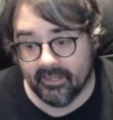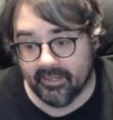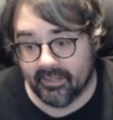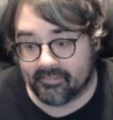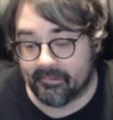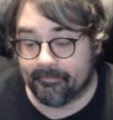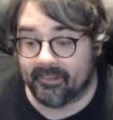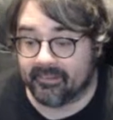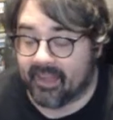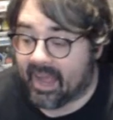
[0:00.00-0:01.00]
It's a
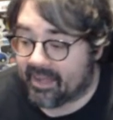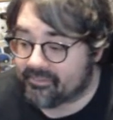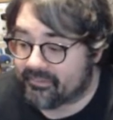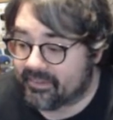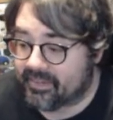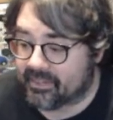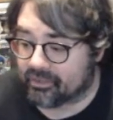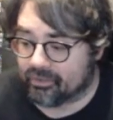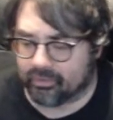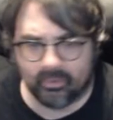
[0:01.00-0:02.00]
fantastic and
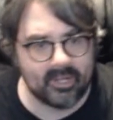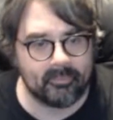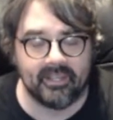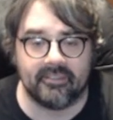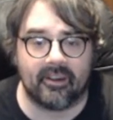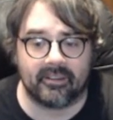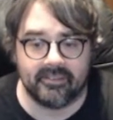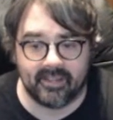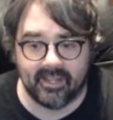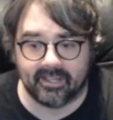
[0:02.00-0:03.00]
incredibly dark
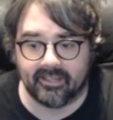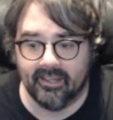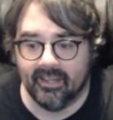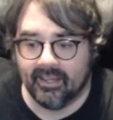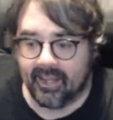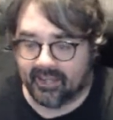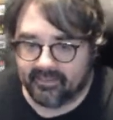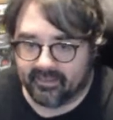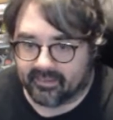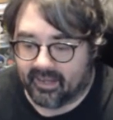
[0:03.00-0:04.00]
take on
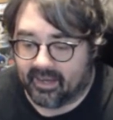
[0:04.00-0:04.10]
the